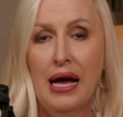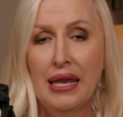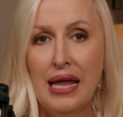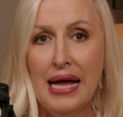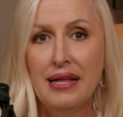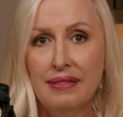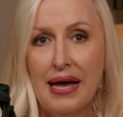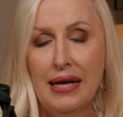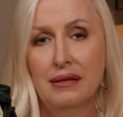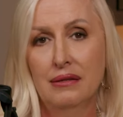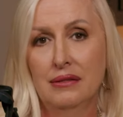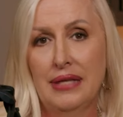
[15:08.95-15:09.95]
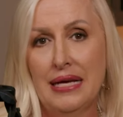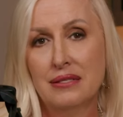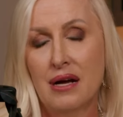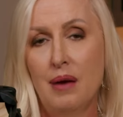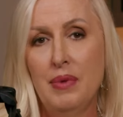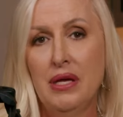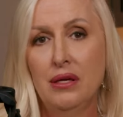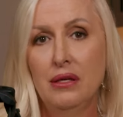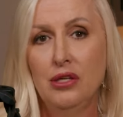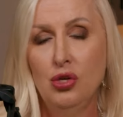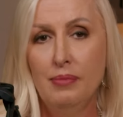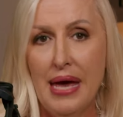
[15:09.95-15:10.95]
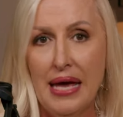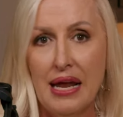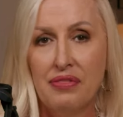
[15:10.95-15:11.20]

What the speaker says: I like that last comment you made.